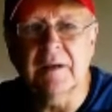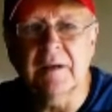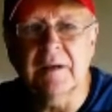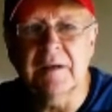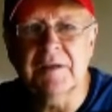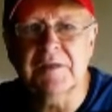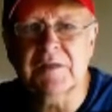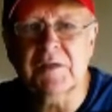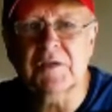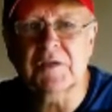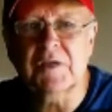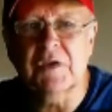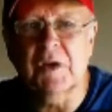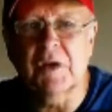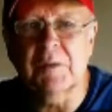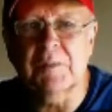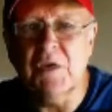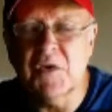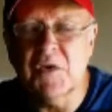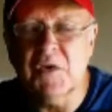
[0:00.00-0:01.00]
is the
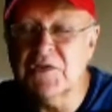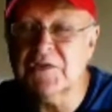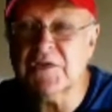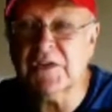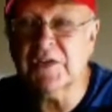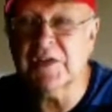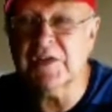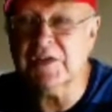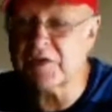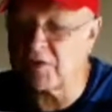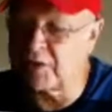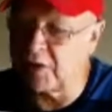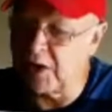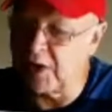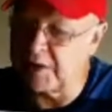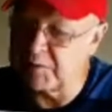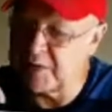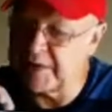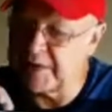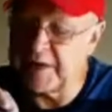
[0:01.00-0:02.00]
term used to
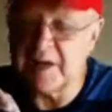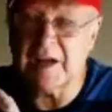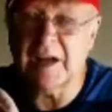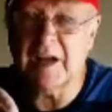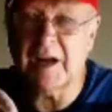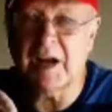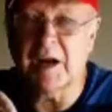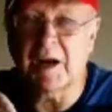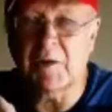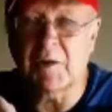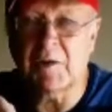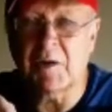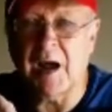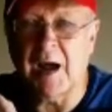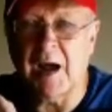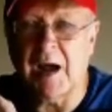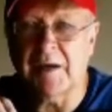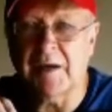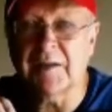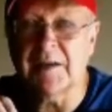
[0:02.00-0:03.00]
describe when you get a
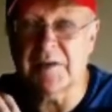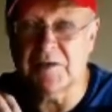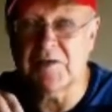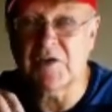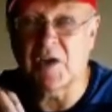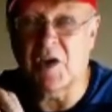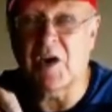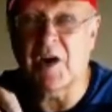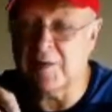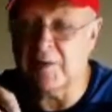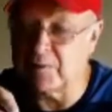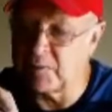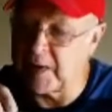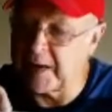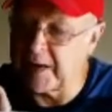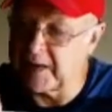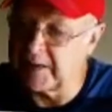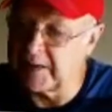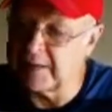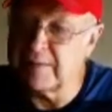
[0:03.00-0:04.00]
undesired
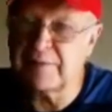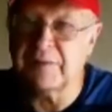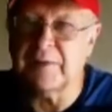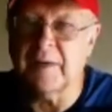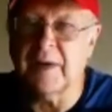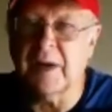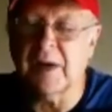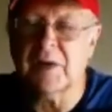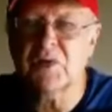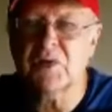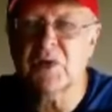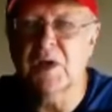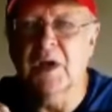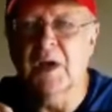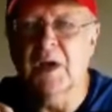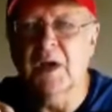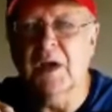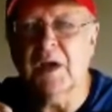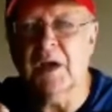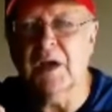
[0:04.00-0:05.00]
wrinkly finish
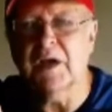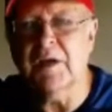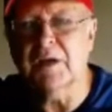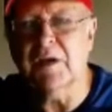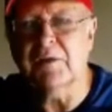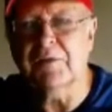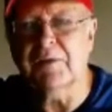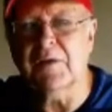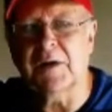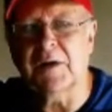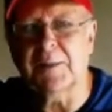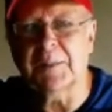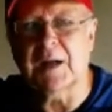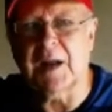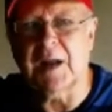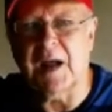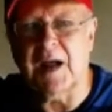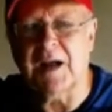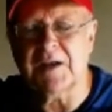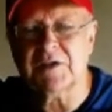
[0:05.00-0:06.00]
in your
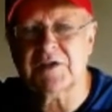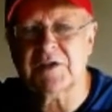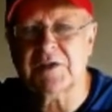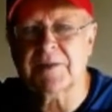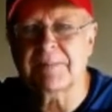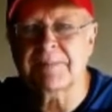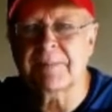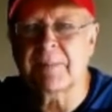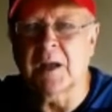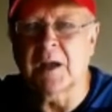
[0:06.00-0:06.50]
fiberglass,